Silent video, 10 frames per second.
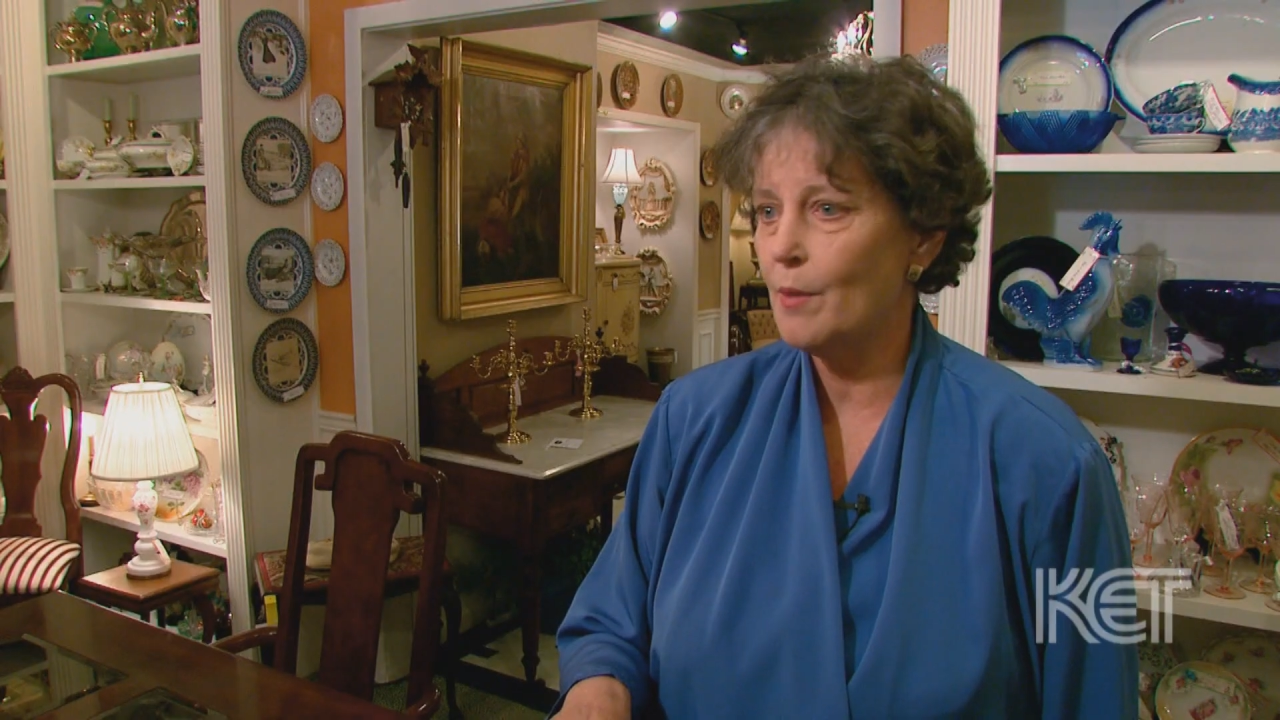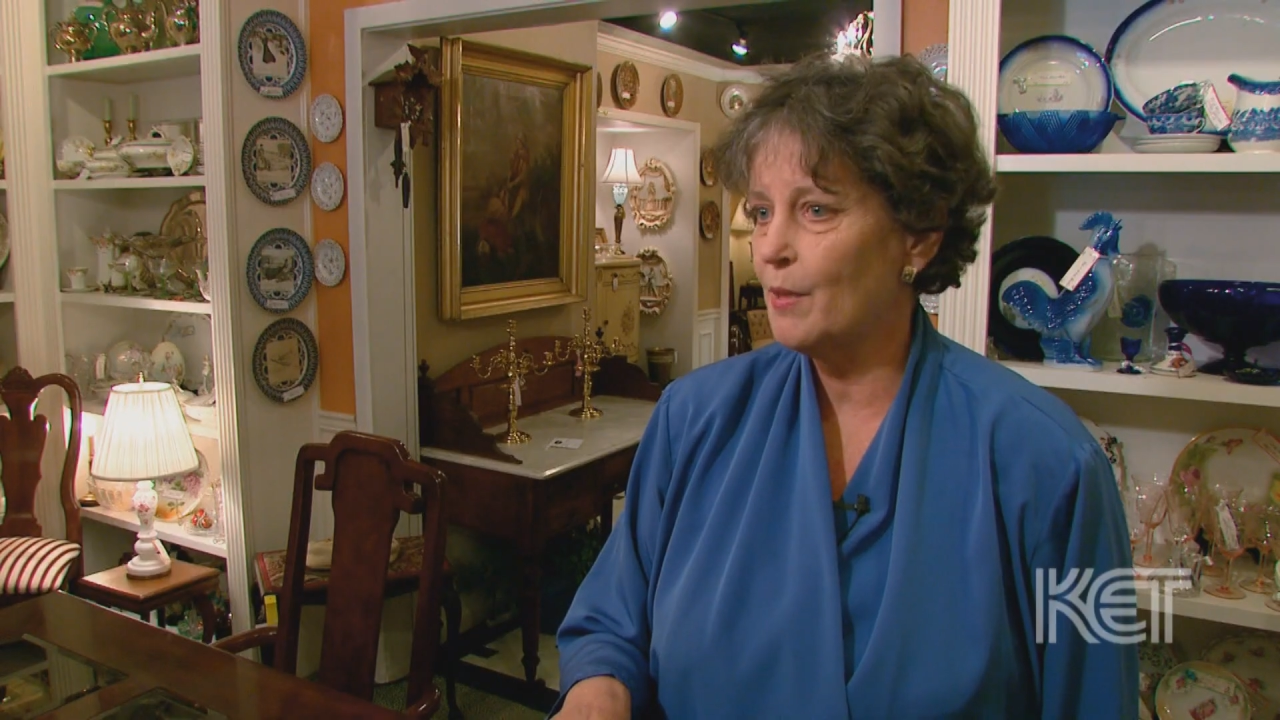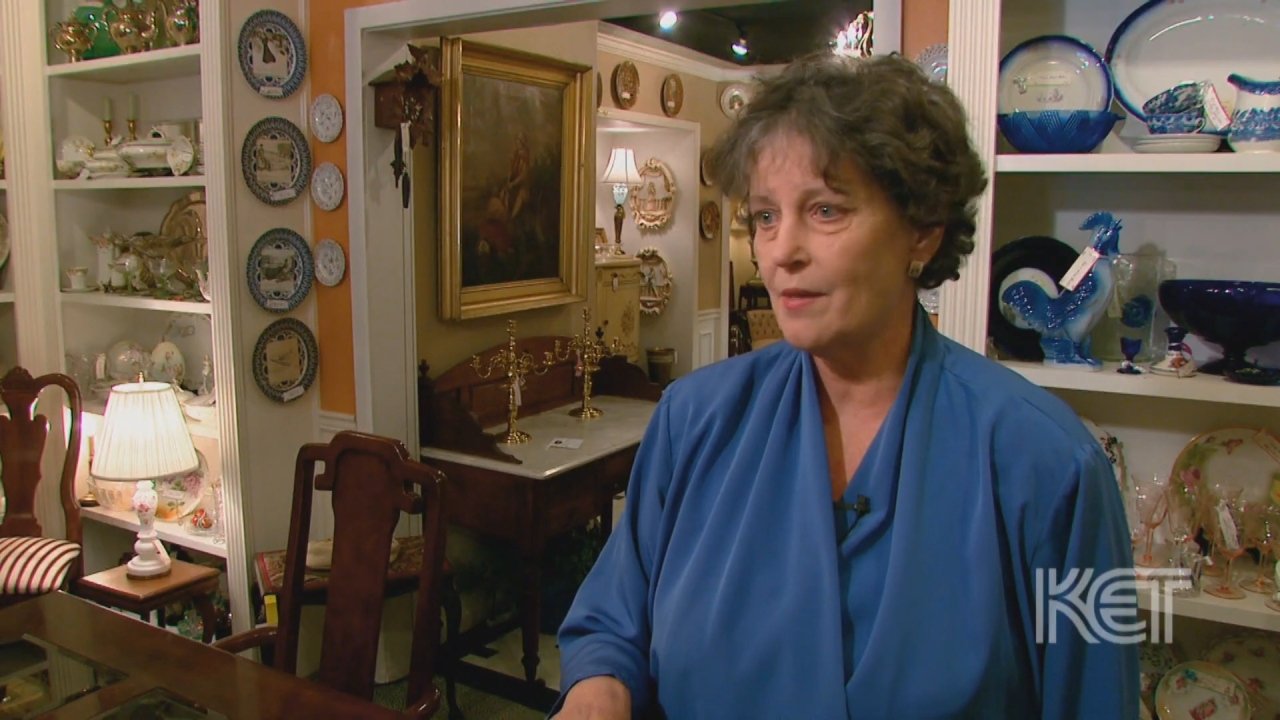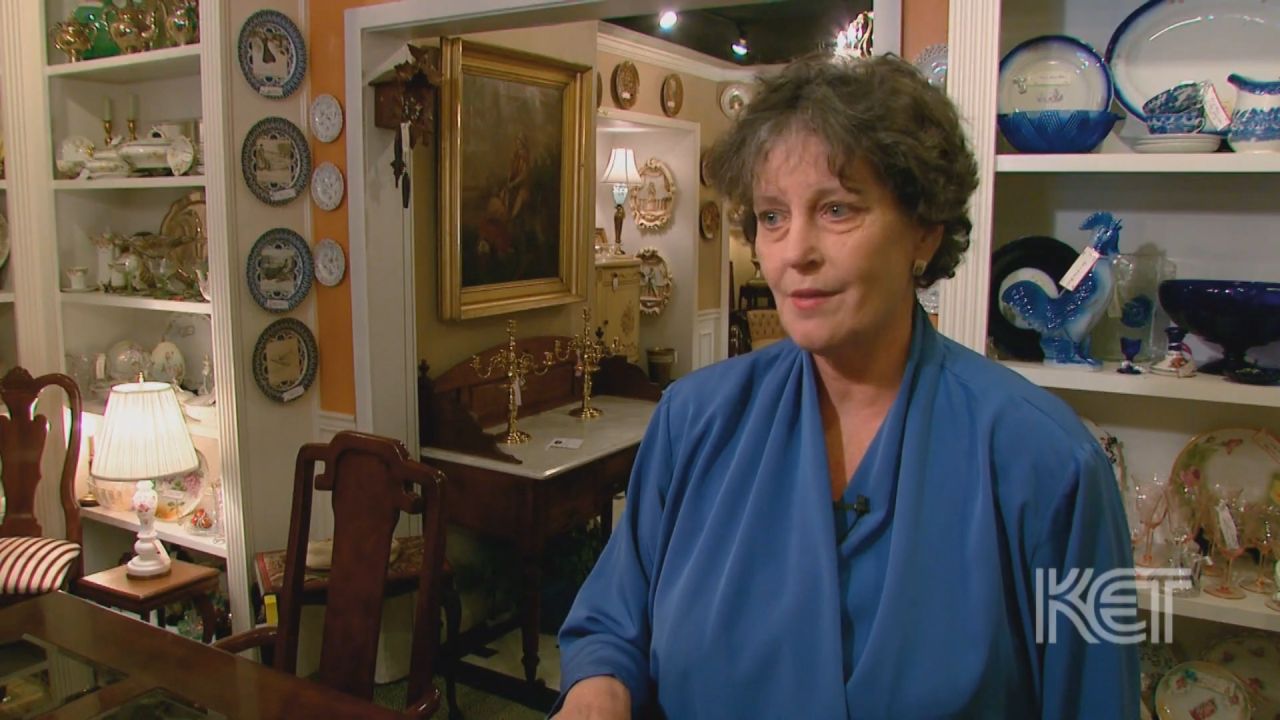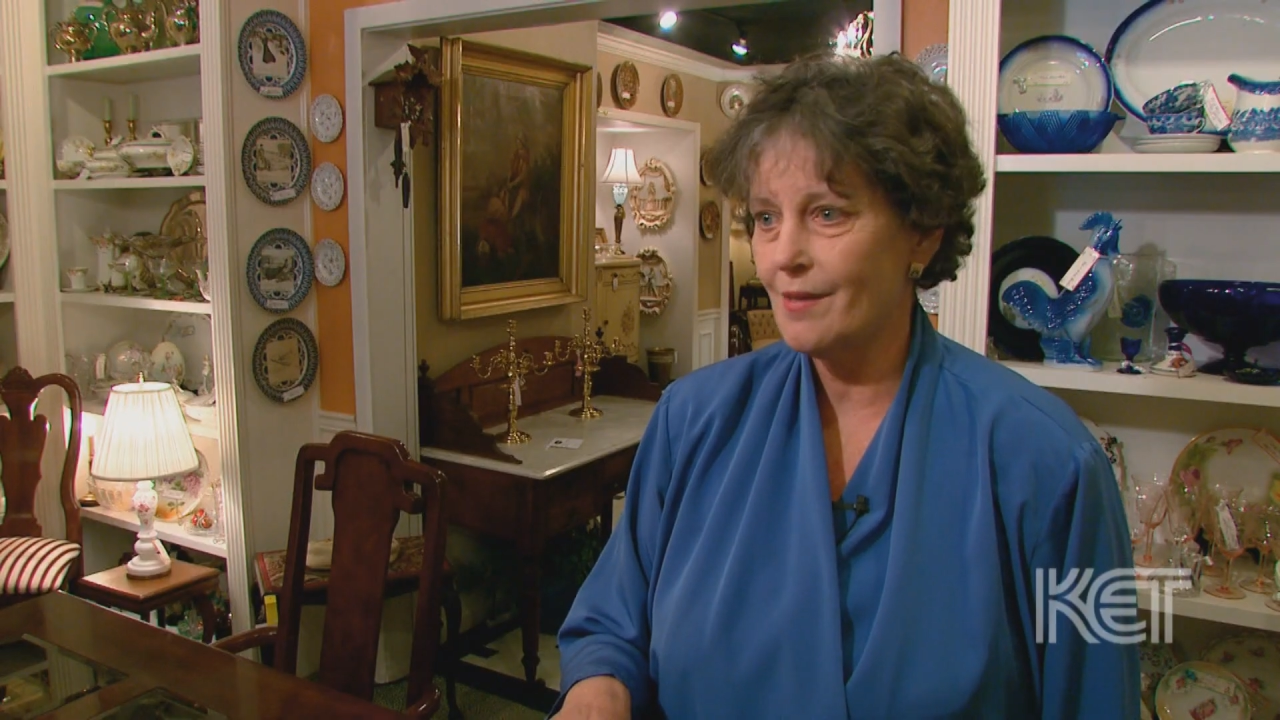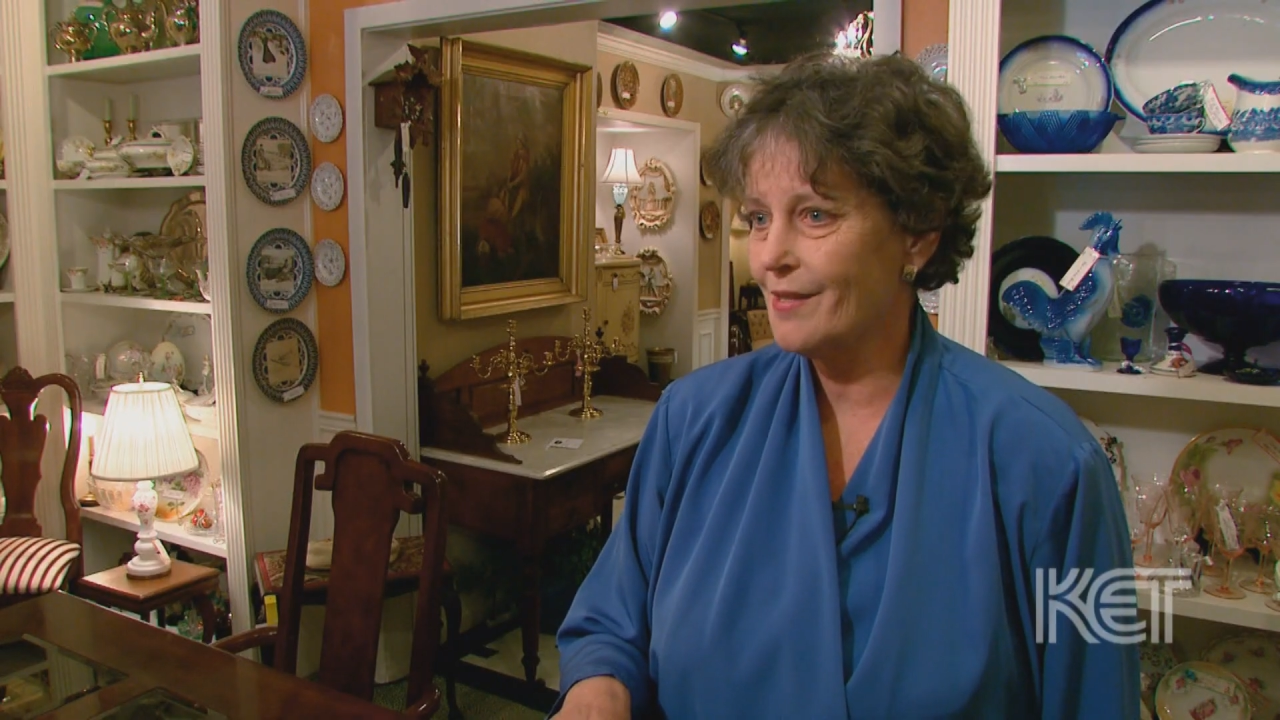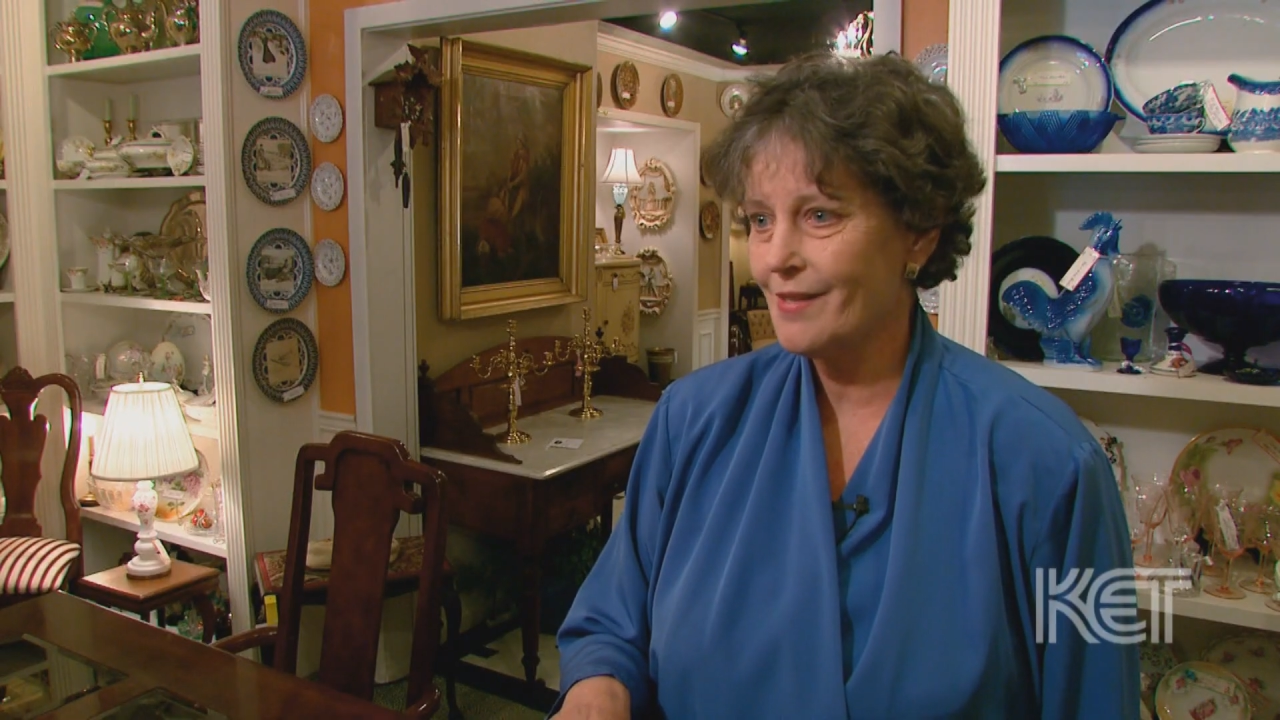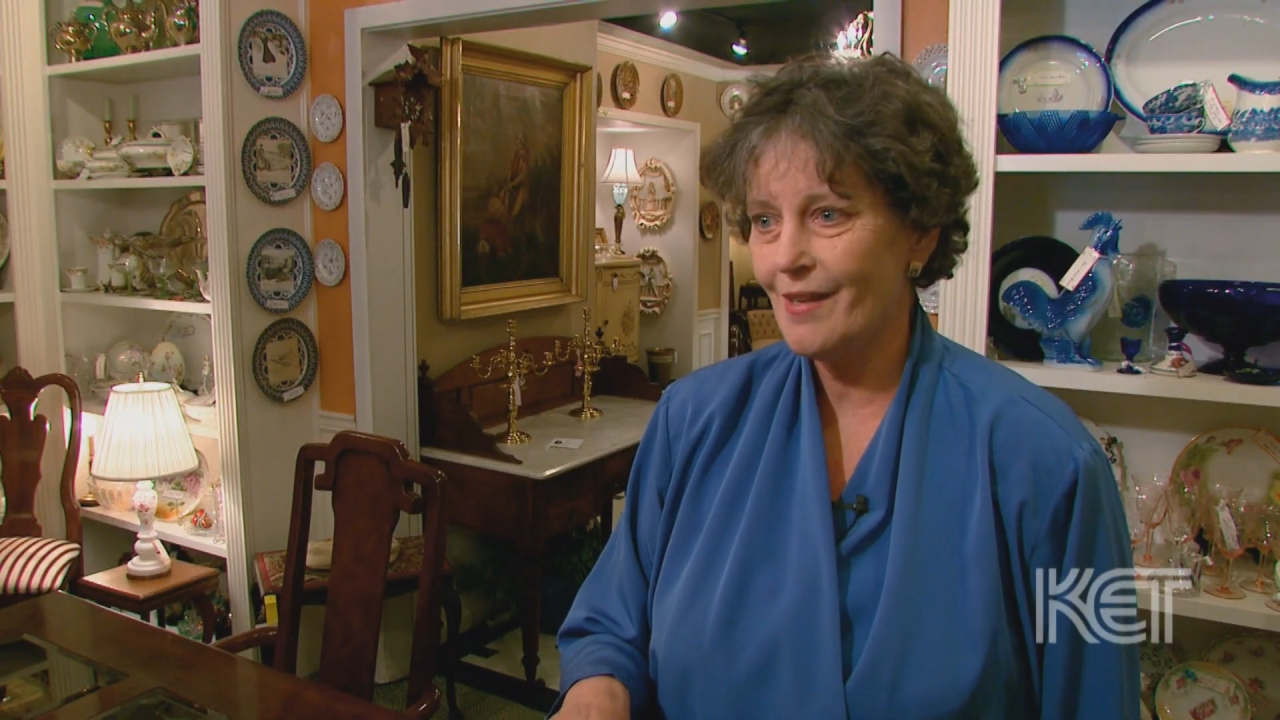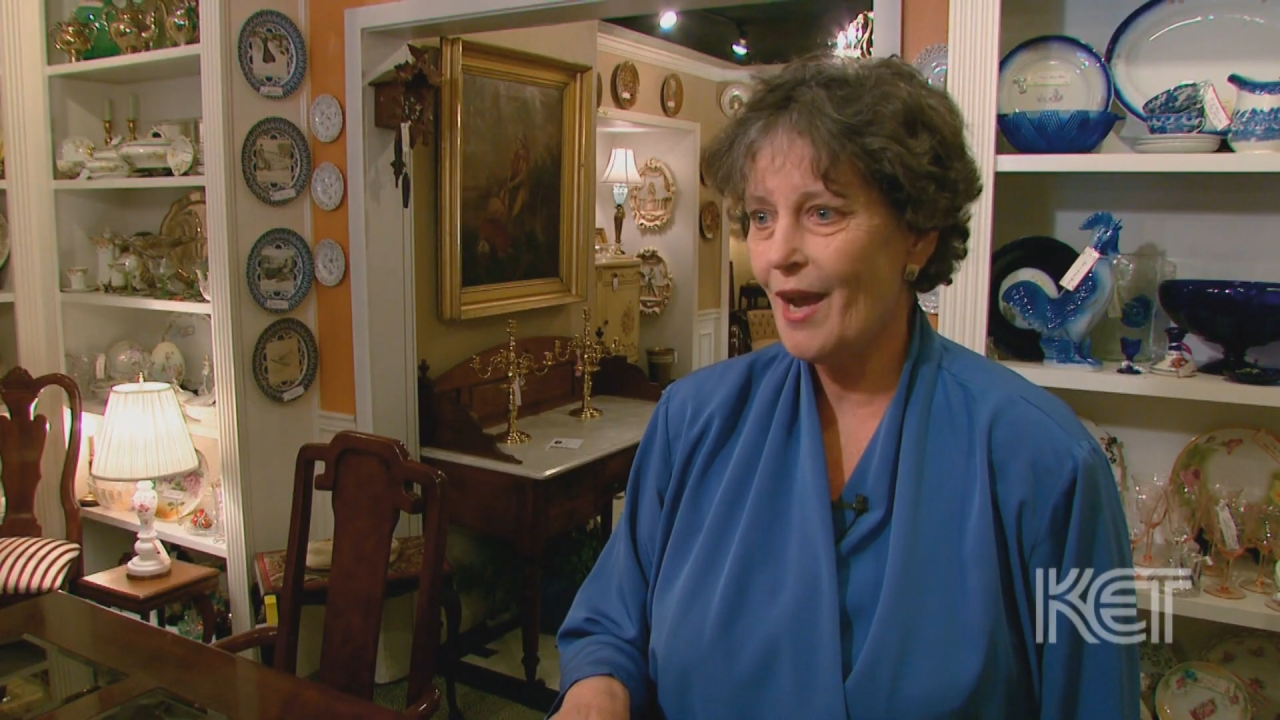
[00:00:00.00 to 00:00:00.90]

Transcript: business.